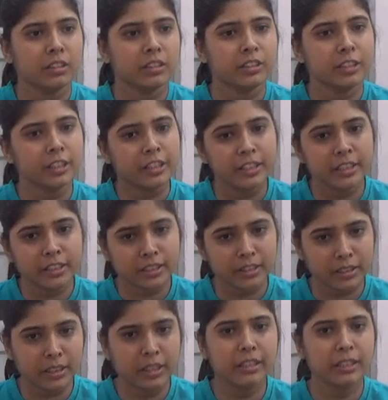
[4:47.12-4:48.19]
Sir, he
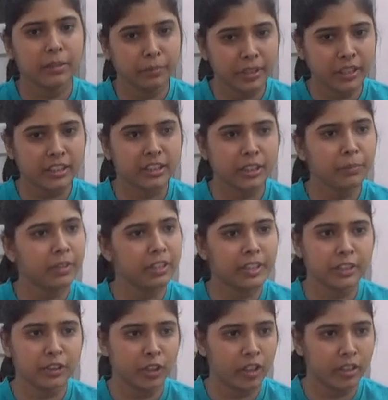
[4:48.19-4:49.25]
is in the ministry, but
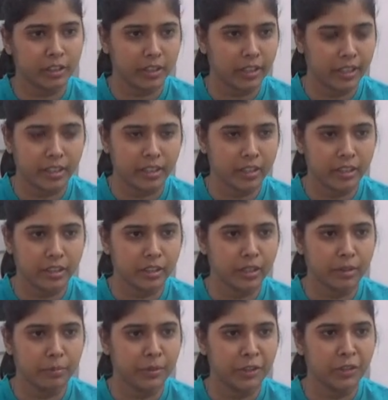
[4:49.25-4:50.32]
he is not
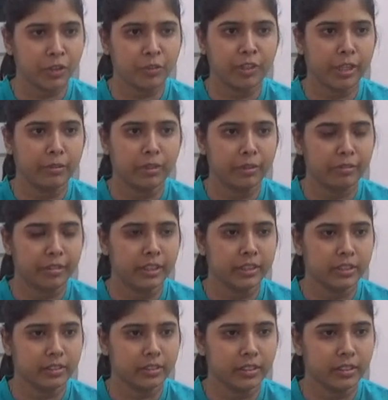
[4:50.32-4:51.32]
the minister of tribal affairs.